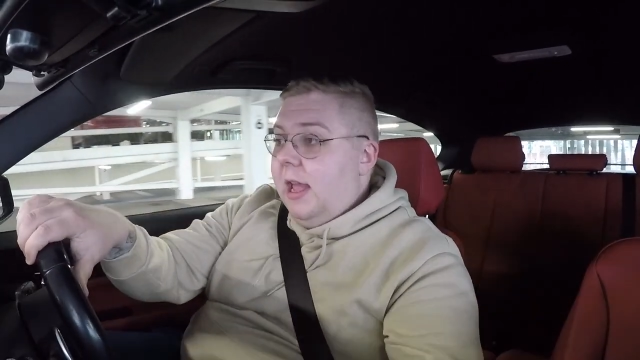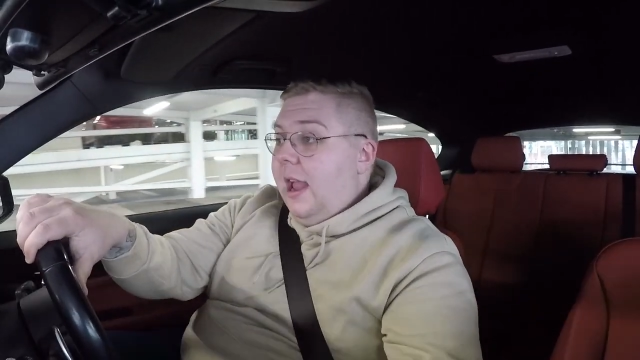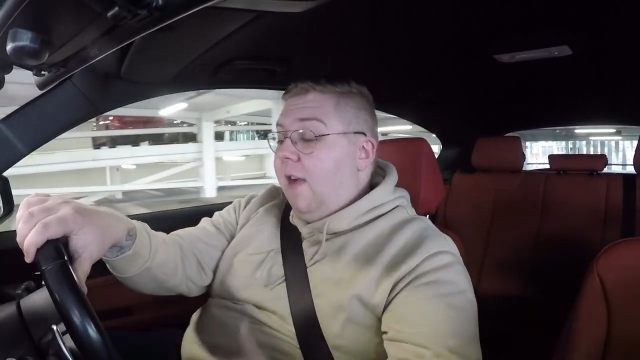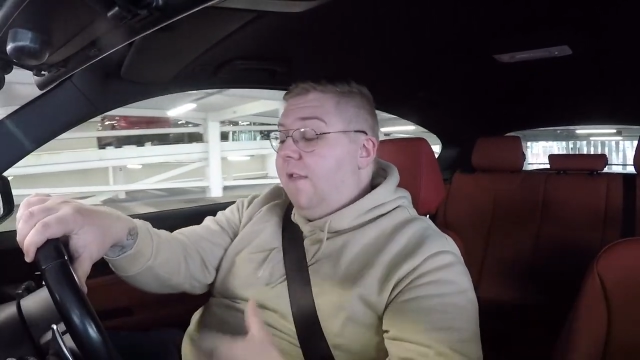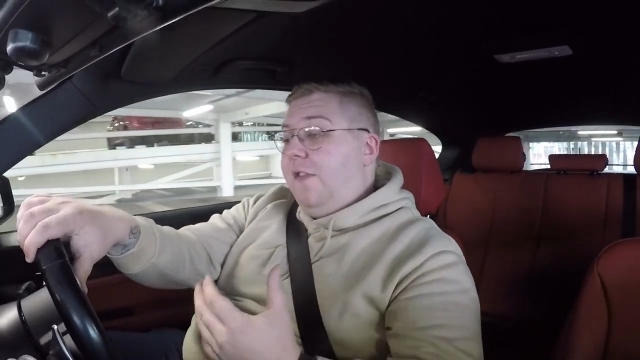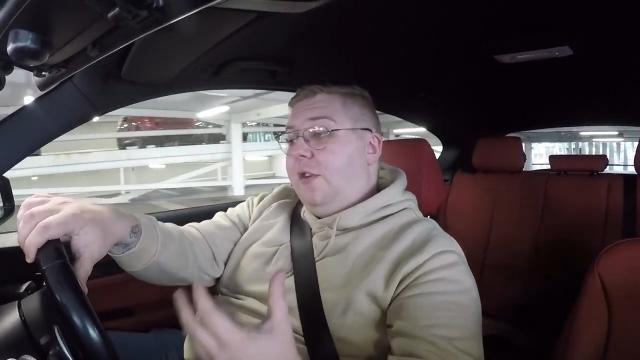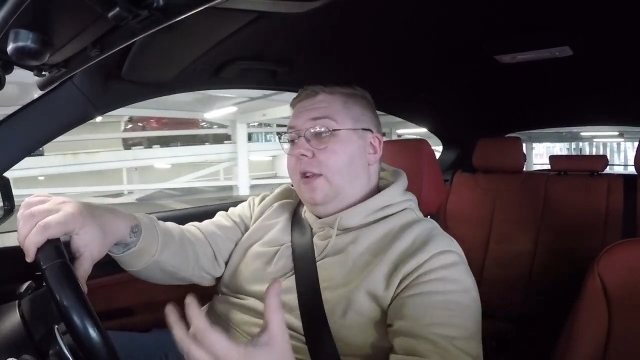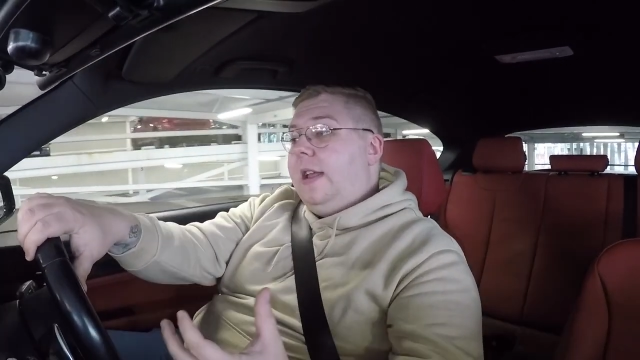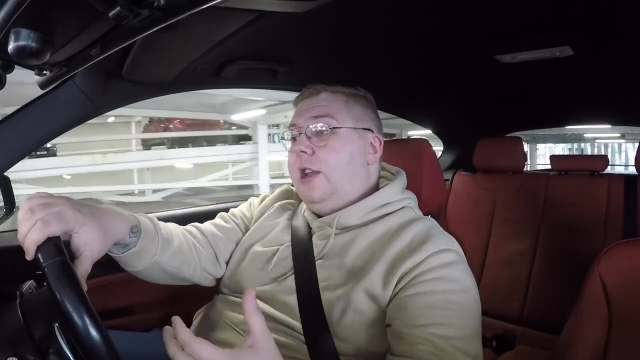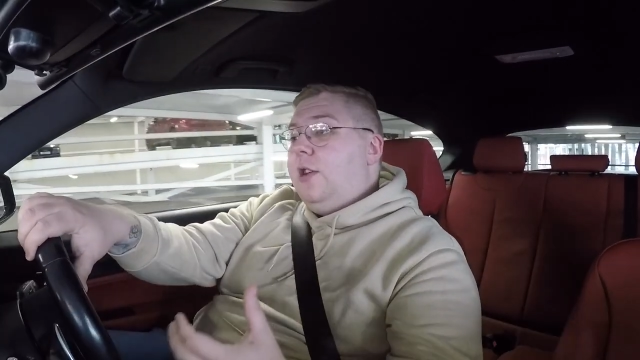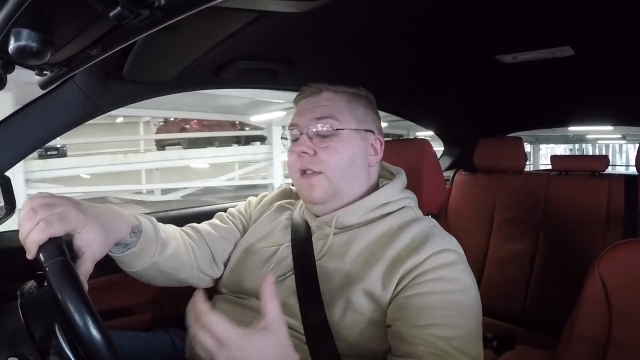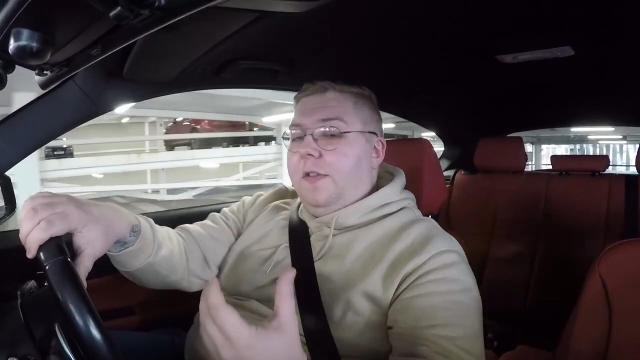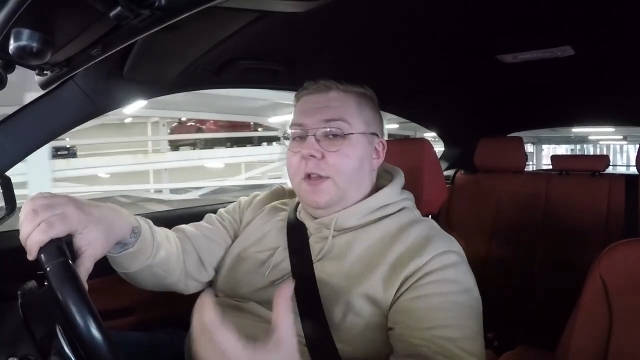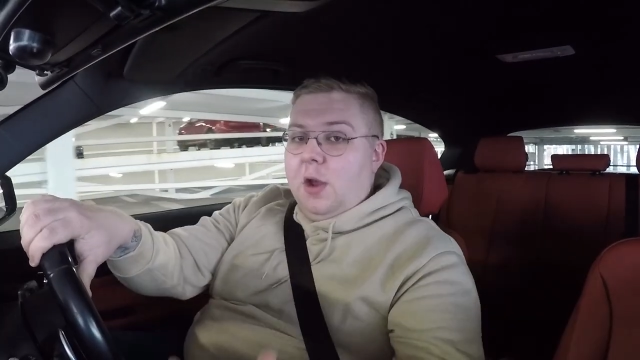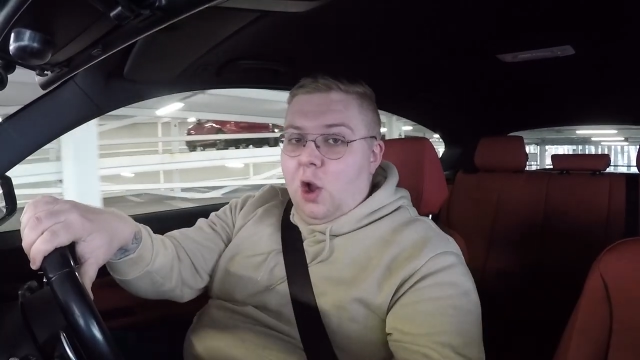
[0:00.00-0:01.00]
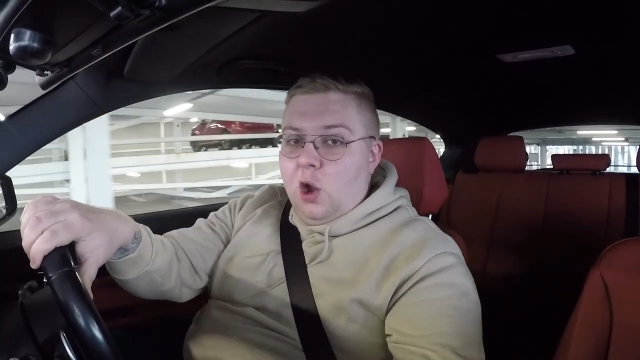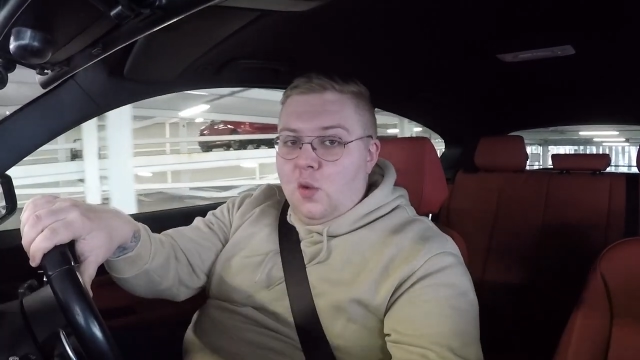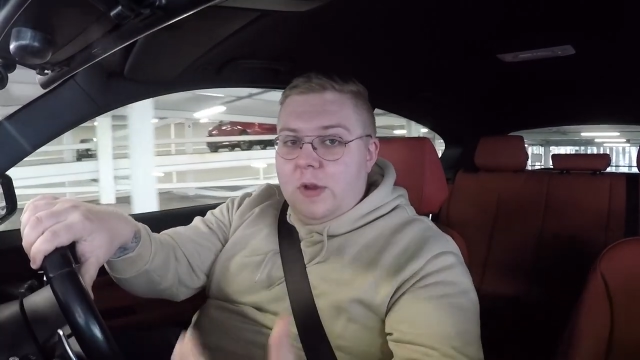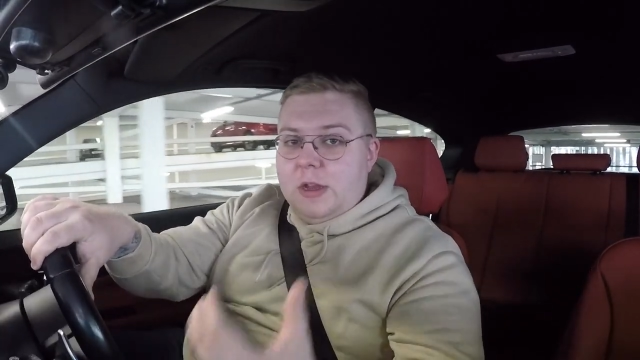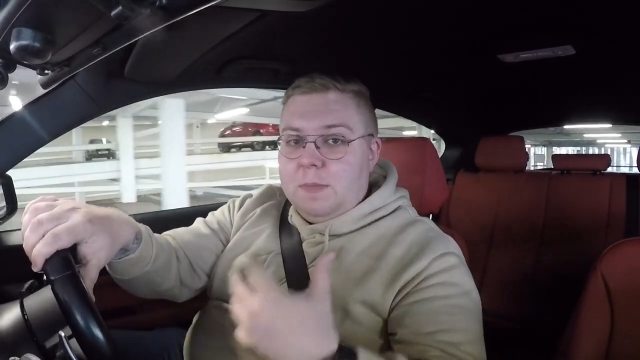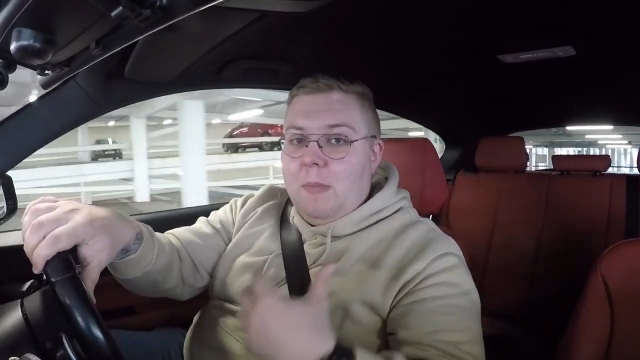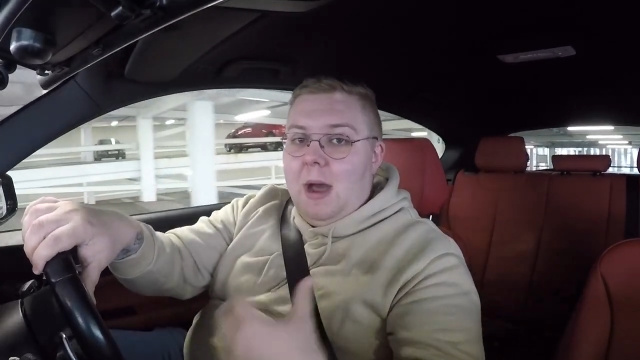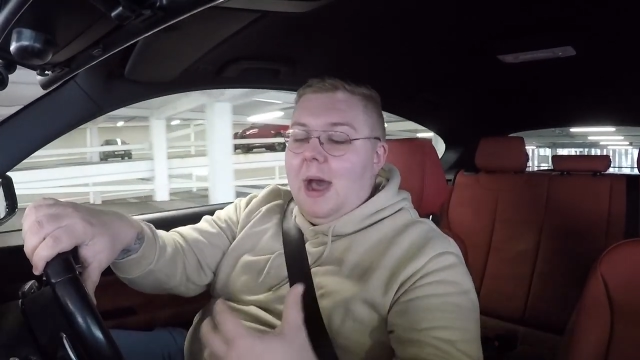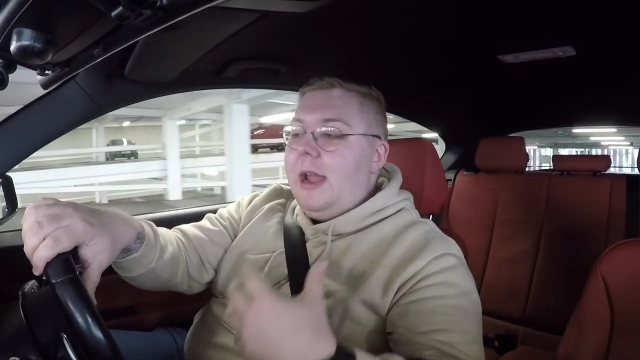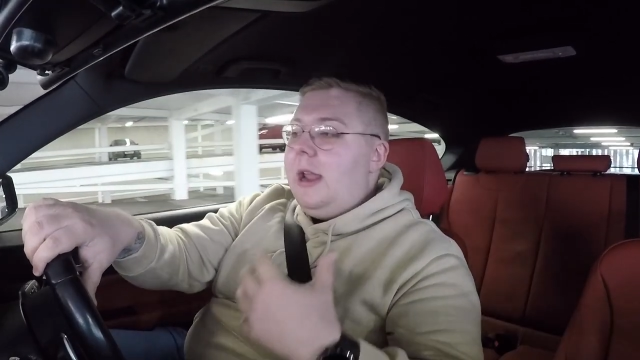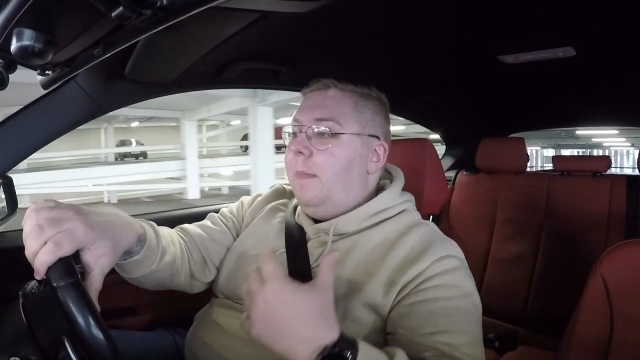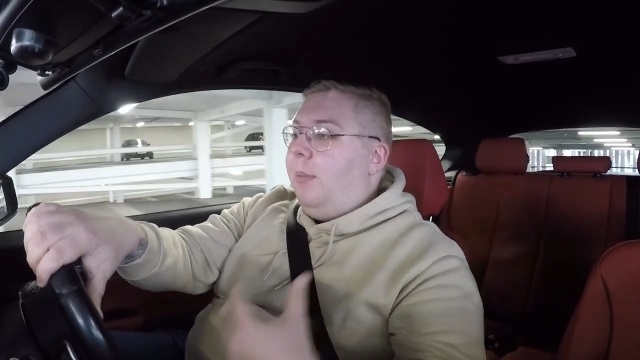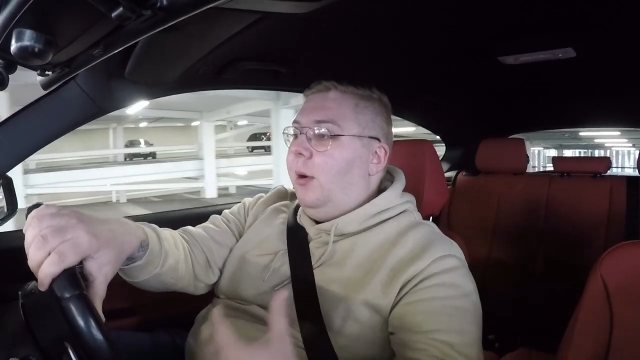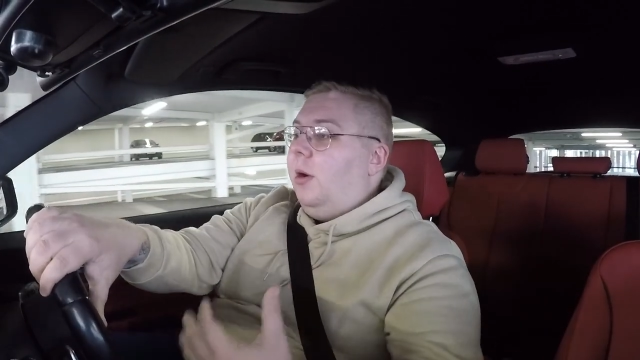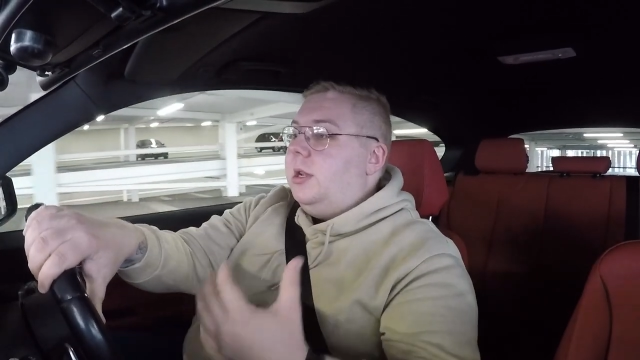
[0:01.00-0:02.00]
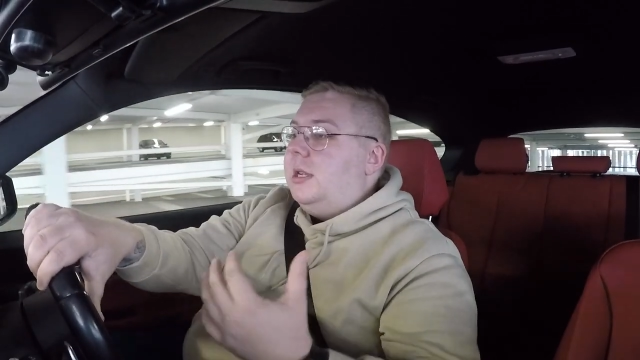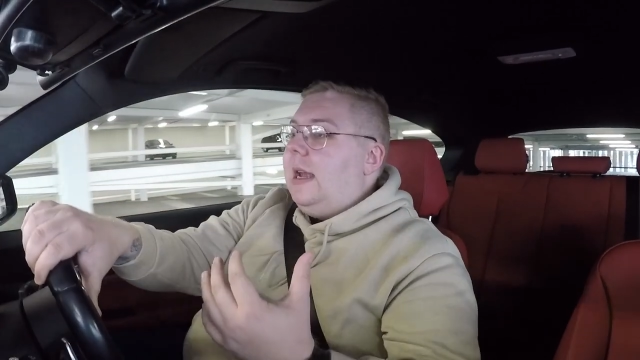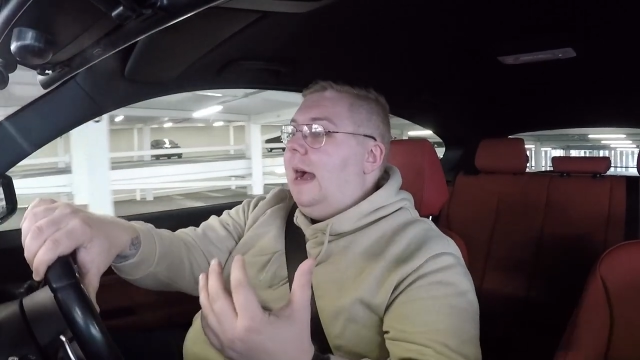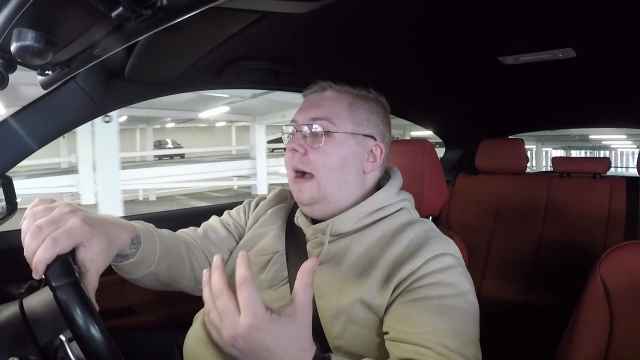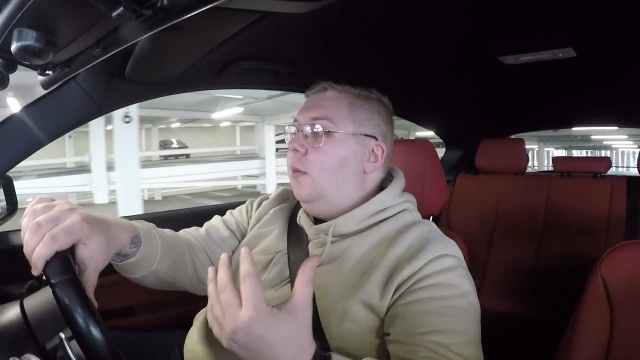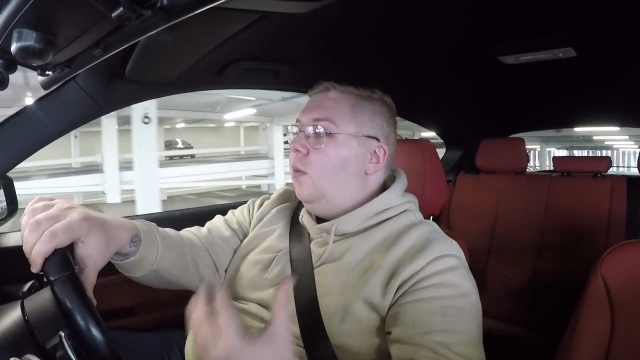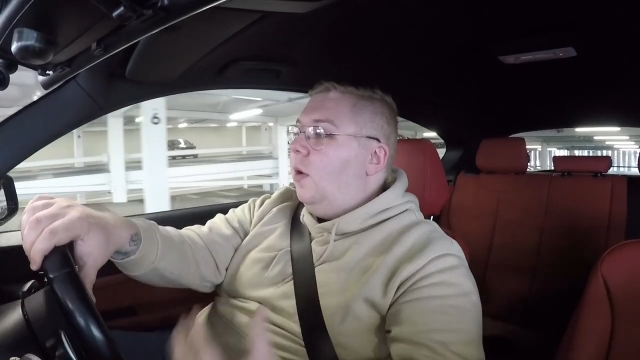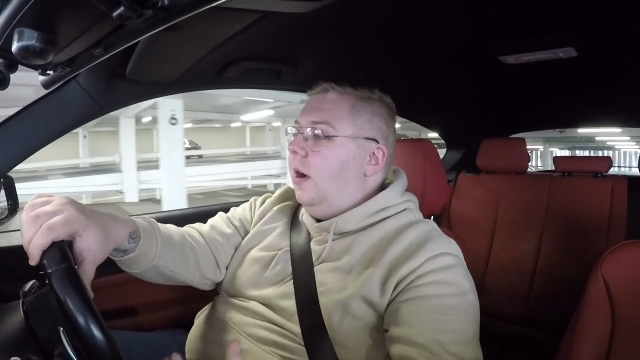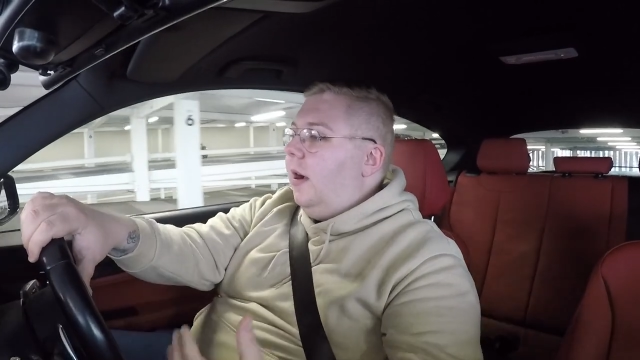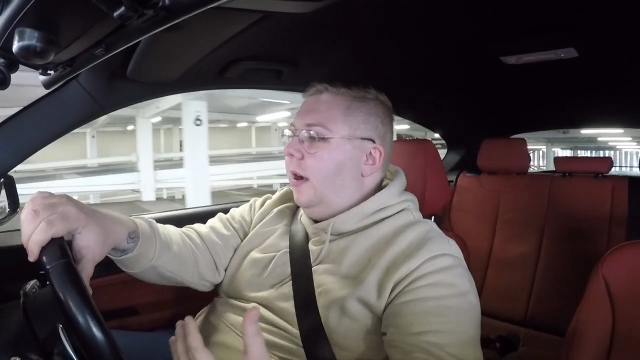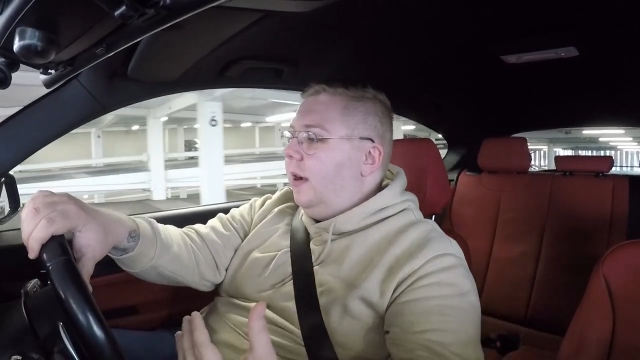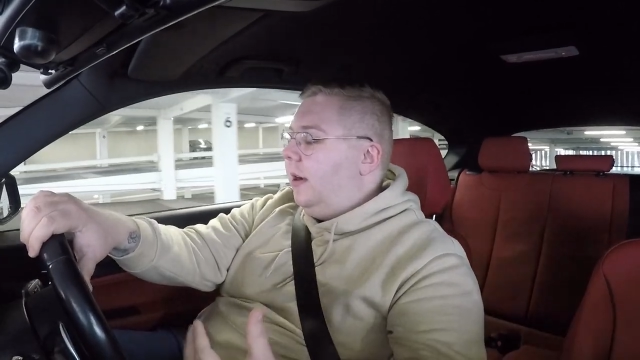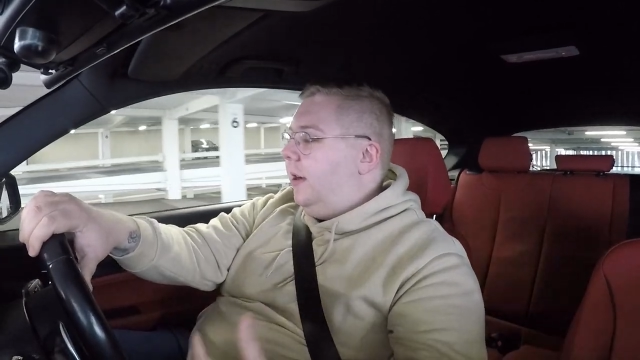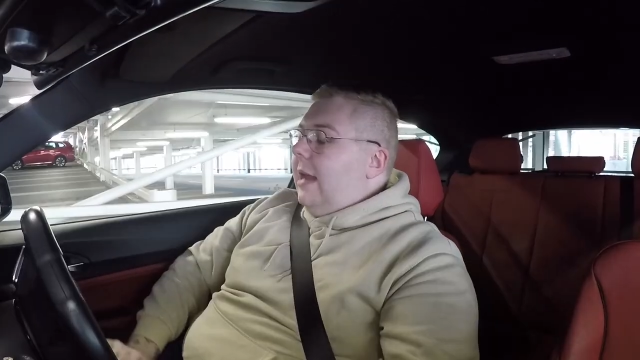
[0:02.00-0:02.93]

and funnily enough, the owner is my boss at work.